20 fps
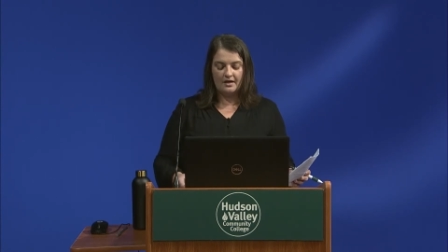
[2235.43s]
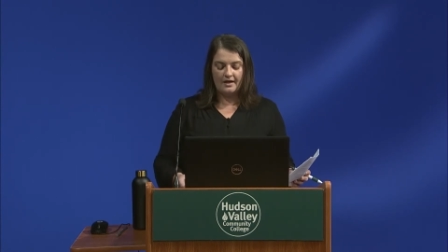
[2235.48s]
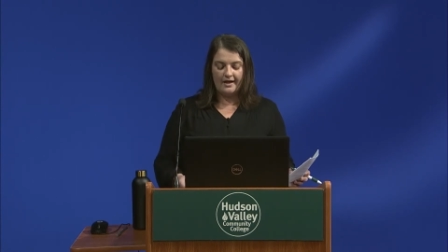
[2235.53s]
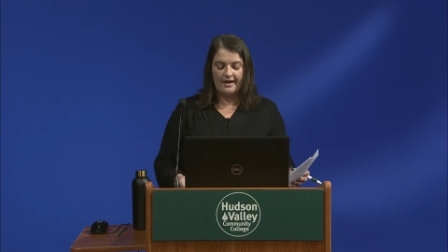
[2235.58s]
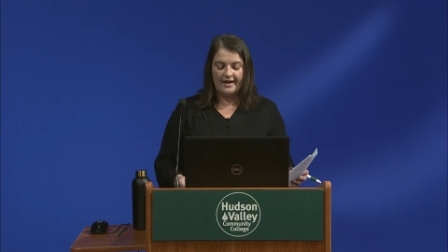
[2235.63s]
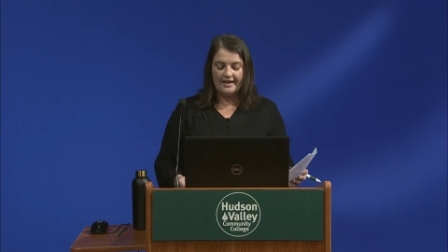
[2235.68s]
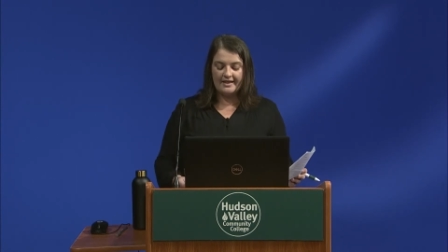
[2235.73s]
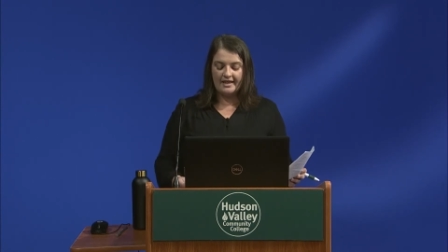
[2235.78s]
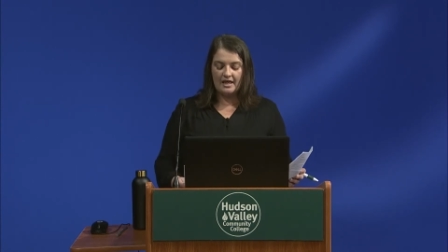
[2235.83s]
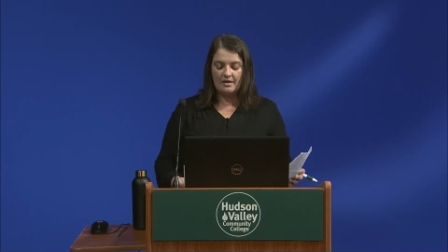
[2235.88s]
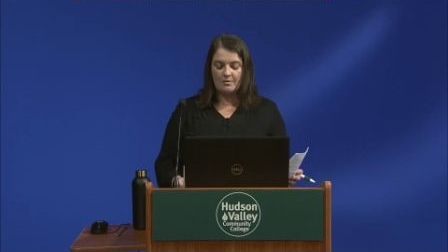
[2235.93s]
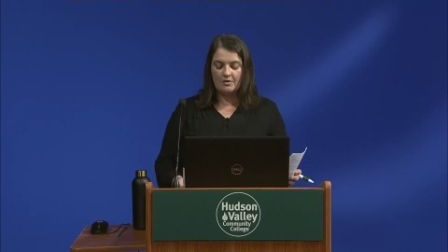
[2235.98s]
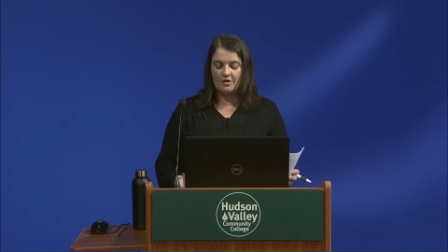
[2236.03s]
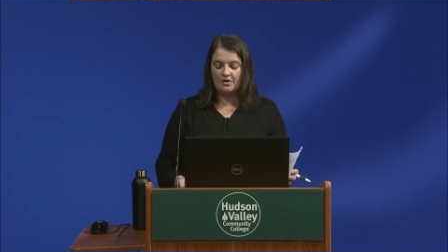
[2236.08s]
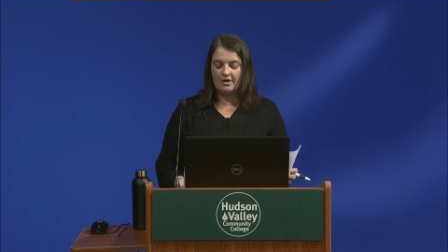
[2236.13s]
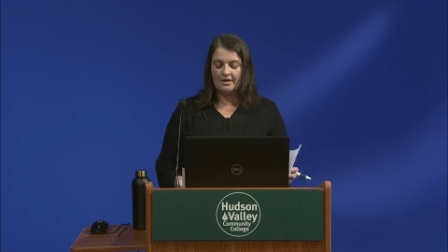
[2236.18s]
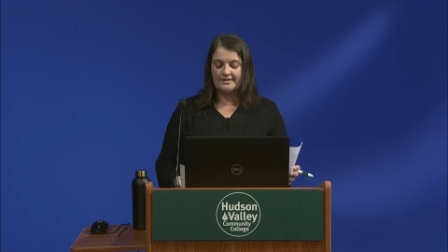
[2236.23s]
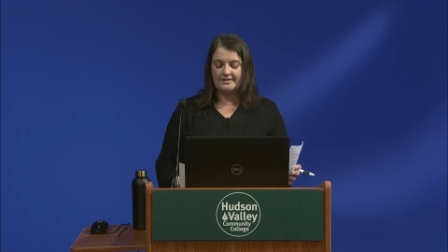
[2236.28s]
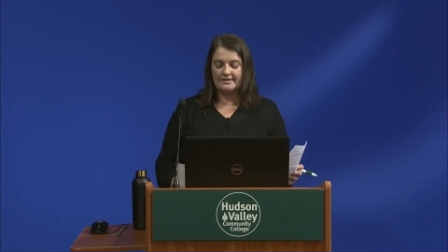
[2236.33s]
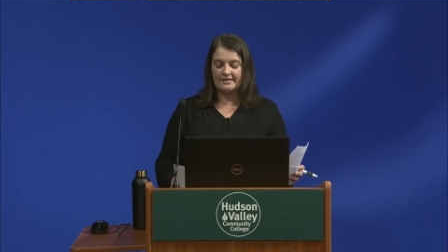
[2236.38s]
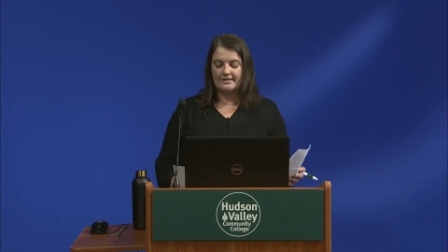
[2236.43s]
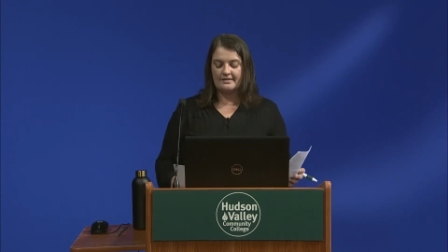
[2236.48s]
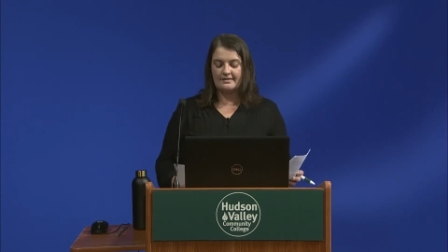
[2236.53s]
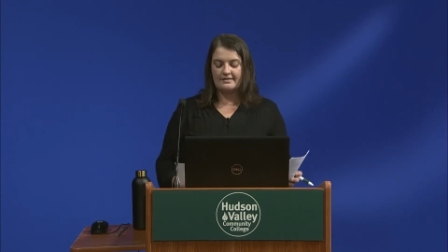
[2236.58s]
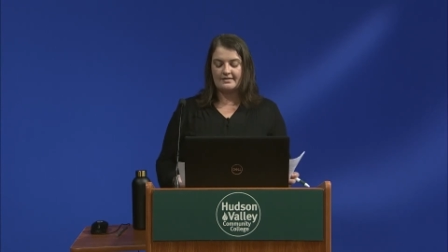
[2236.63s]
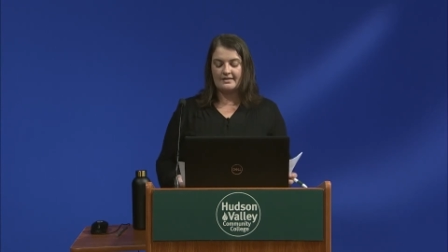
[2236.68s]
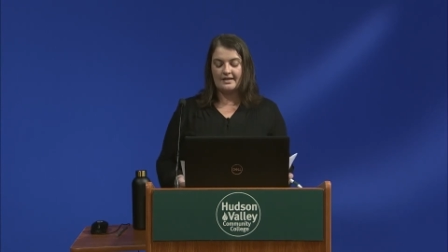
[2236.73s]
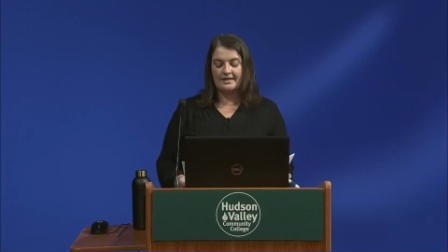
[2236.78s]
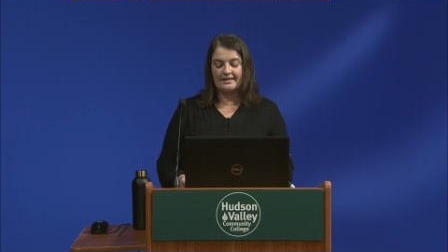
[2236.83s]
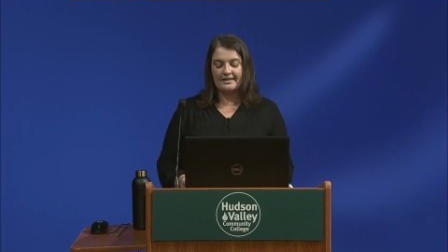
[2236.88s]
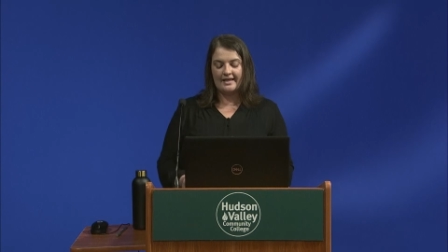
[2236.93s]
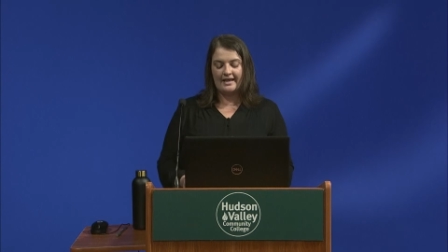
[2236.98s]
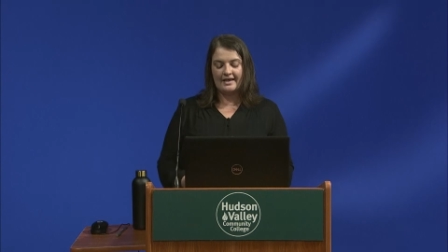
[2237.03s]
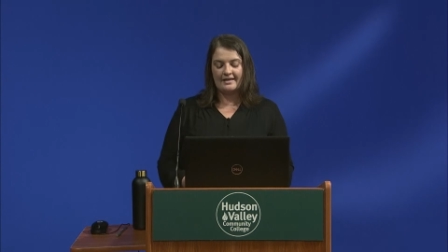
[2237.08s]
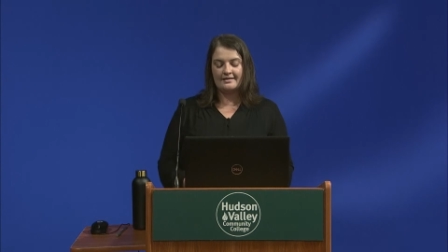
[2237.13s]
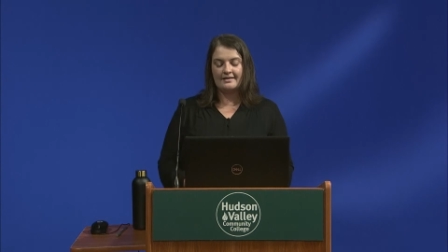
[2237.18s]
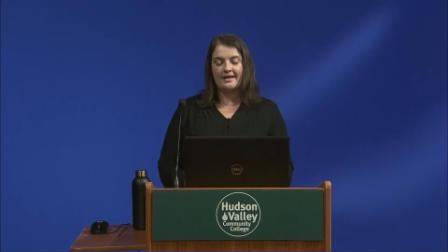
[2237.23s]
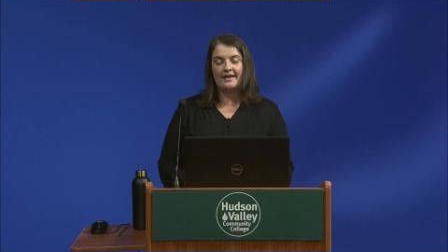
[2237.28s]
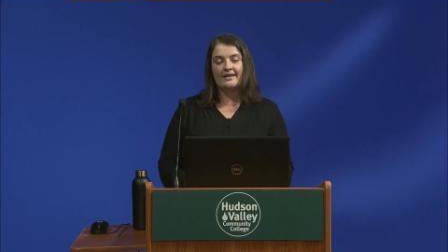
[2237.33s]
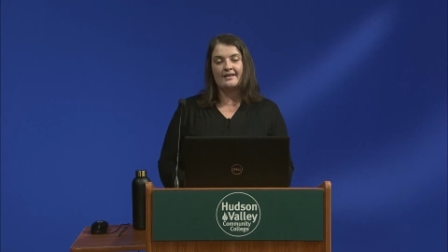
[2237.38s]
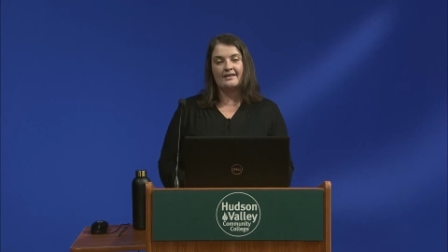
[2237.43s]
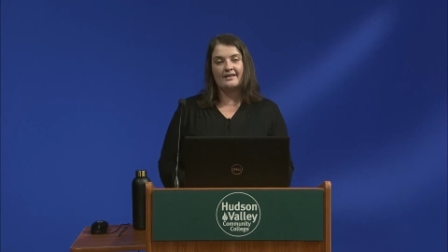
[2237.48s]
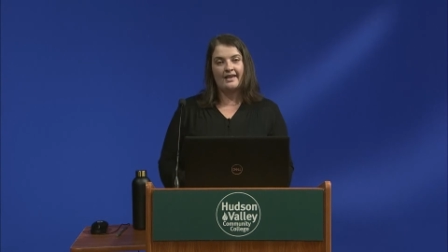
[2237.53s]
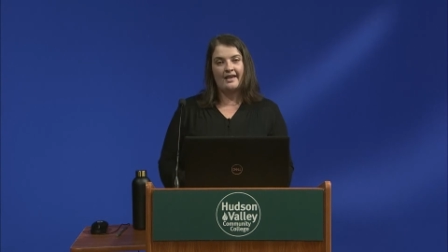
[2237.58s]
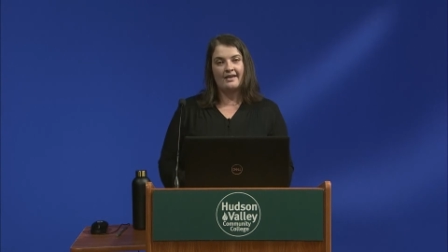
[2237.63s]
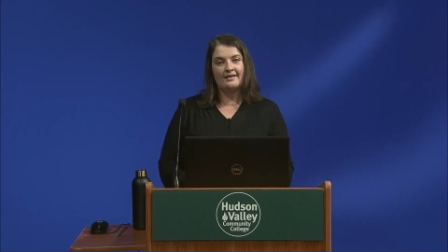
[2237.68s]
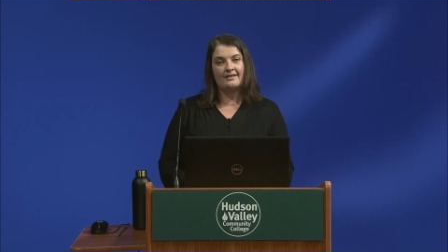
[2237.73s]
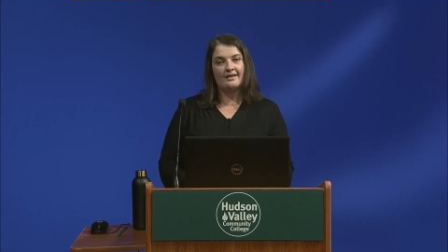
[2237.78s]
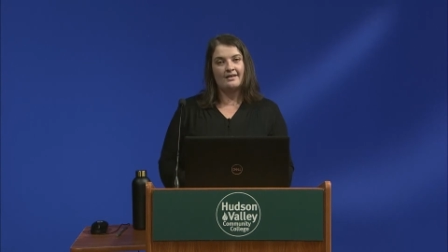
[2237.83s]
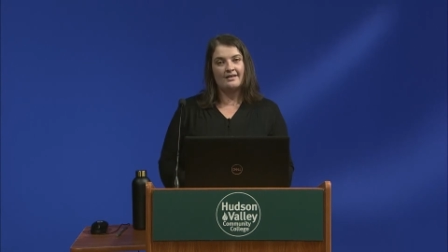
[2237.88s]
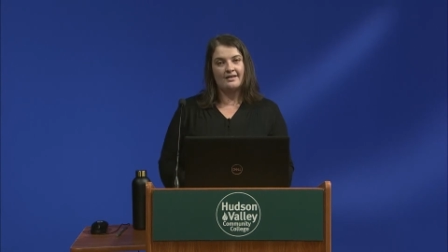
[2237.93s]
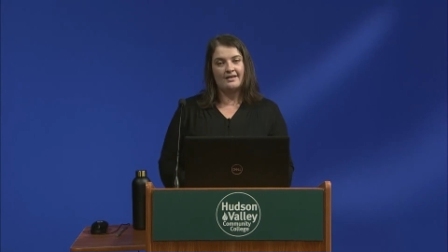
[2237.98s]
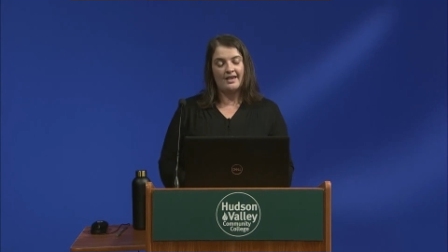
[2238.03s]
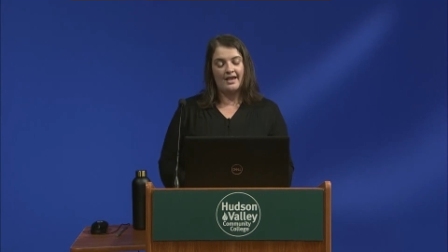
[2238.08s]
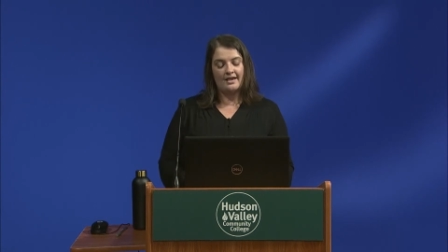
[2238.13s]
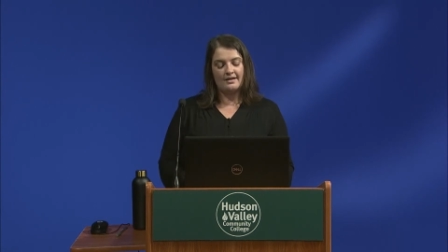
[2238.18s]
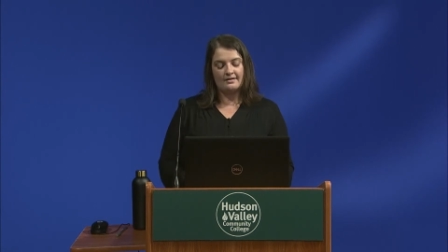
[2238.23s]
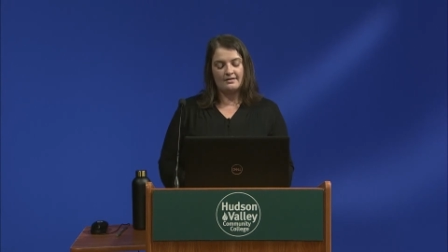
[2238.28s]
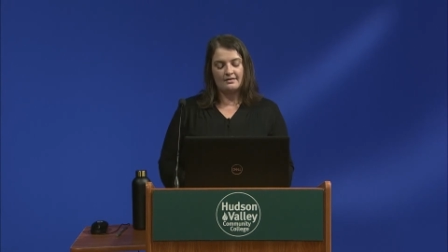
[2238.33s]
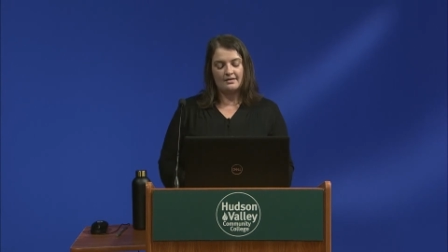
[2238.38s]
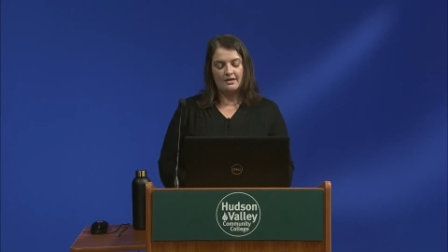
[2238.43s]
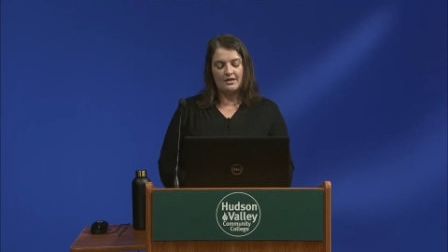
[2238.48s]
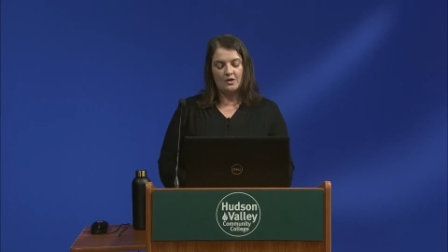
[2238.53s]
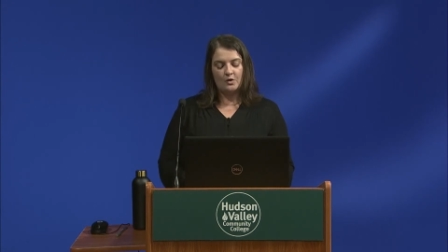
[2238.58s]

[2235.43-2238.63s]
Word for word: I came across this again and again and again